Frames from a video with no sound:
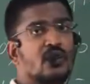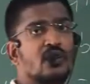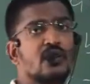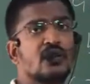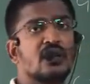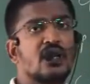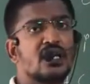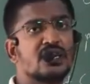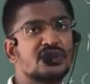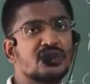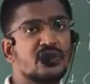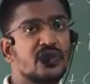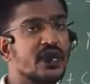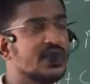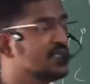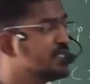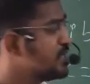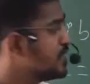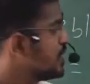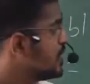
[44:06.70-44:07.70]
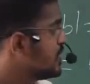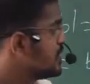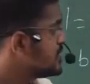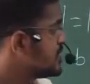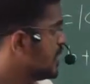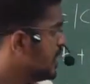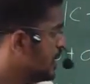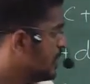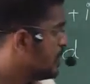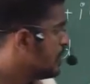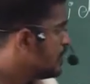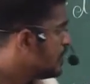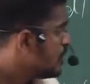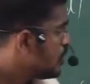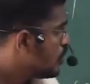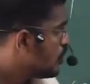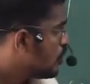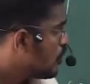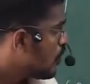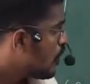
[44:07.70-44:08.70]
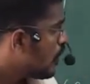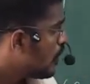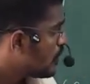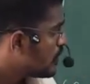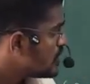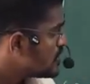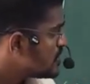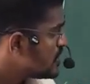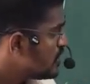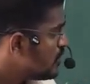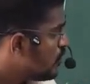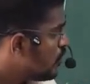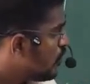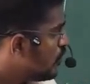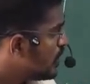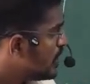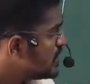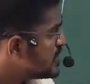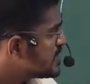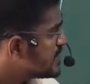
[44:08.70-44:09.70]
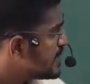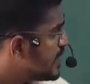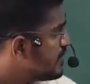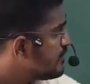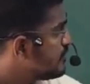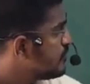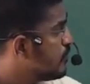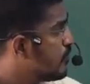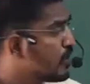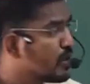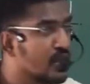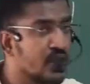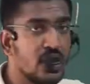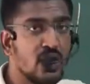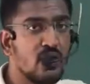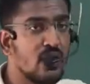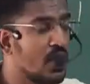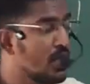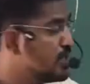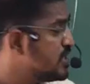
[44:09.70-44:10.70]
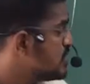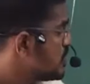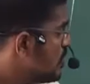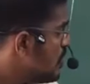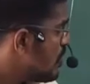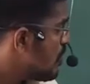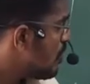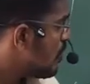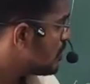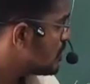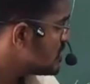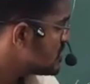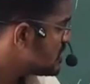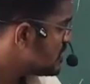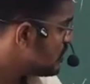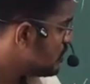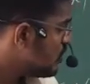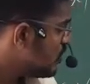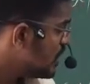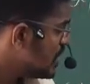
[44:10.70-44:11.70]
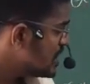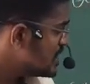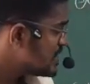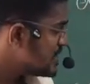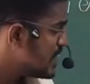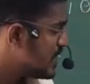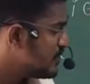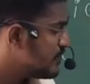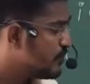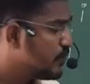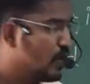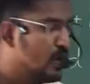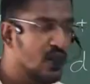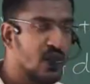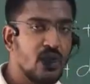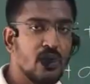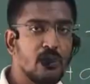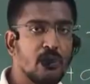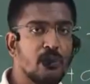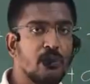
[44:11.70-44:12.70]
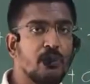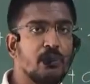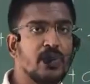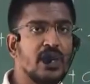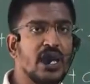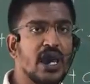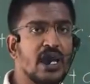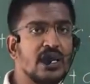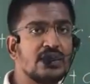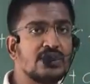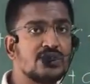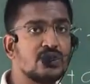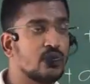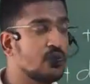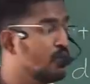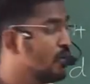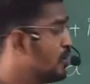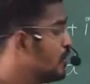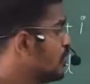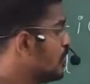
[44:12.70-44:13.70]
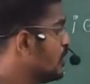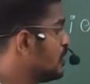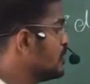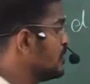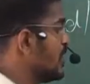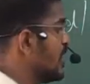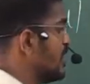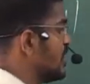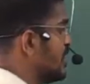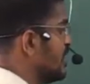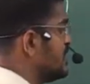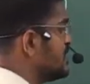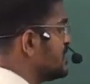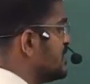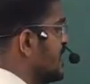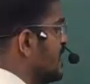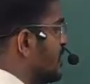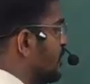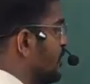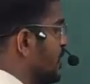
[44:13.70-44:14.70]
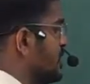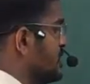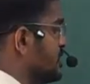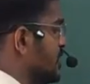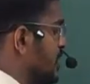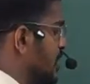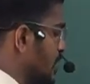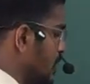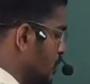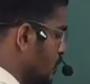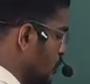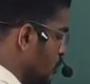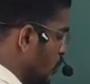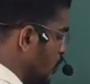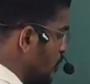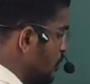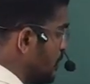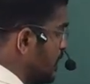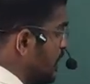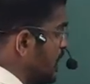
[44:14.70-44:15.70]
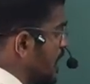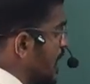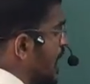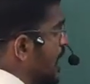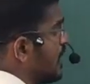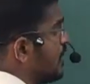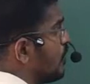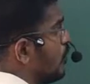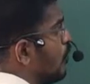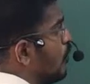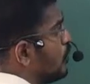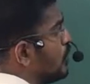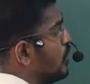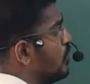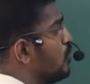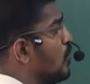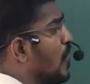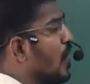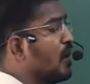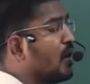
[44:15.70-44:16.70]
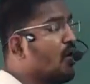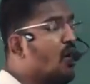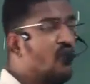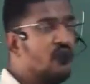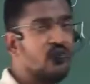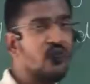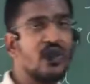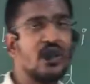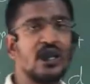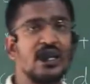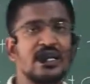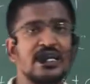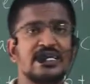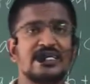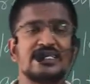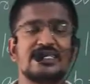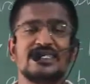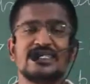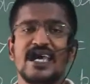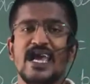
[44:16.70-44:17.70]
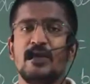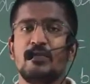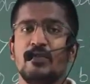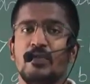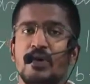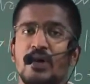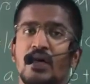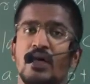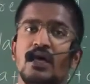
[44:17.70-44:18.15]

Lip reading: Clear students? See, origin O is same for Q also, origin O is same for P also. That is, they are mentioning OP and OQ are of same